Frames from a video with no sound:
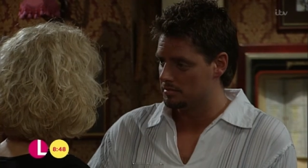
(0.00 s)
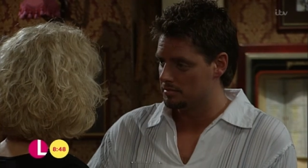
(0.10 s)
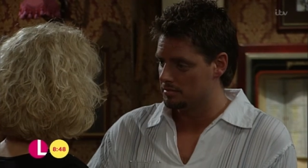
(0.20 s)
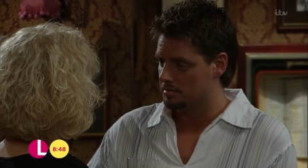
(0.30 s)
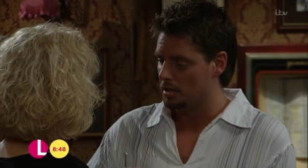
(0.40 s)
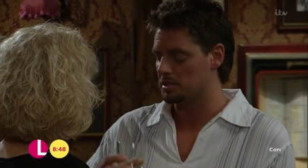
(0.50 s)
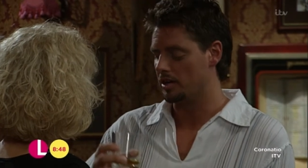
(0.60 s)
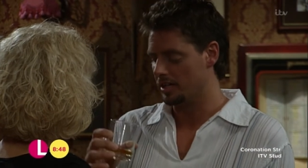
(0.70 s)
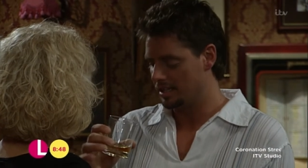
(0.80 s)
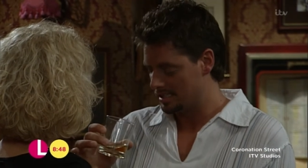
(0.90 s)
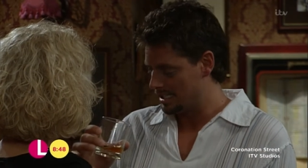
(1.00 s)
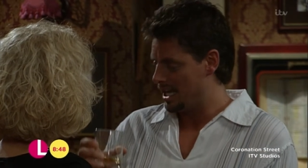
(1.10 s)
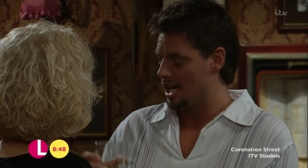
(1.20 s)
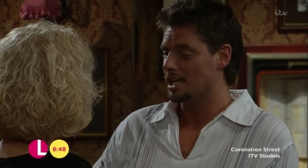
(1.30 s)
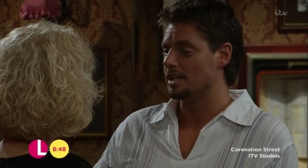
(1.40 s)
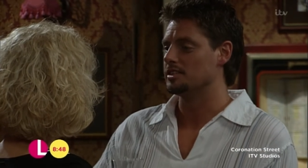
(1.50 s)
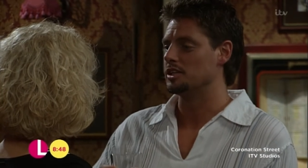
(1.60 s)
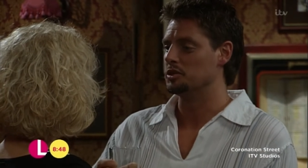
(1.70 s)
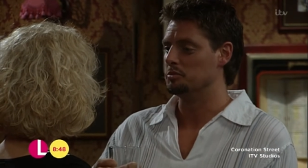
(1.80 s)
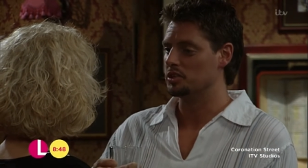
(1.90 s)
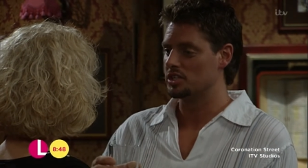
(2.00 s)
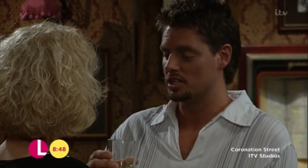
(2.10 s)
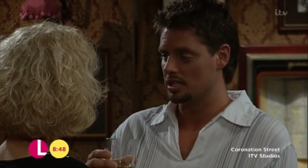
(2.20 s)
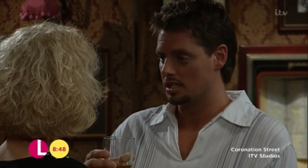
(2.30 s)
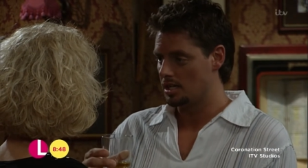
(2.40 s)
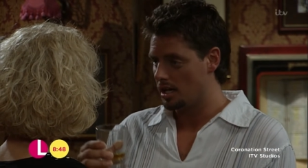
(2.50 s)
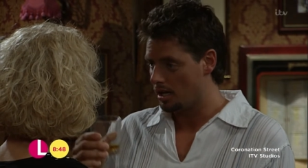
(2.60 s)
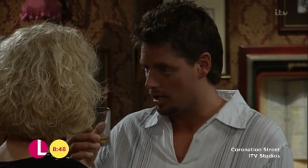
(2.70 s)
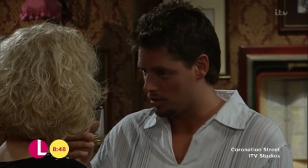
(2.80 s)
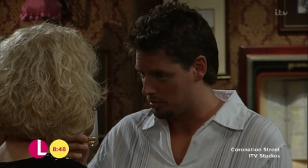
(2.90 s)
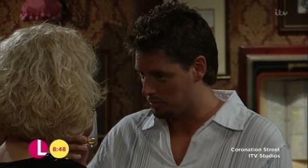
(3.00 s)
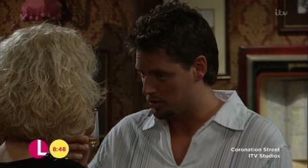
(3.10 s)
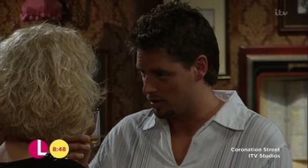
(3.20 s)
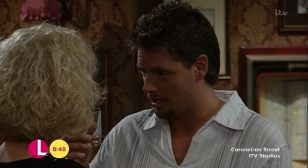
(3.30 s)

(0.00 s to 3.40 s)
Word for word: She didn't. Um, no. Uh, uh, there was a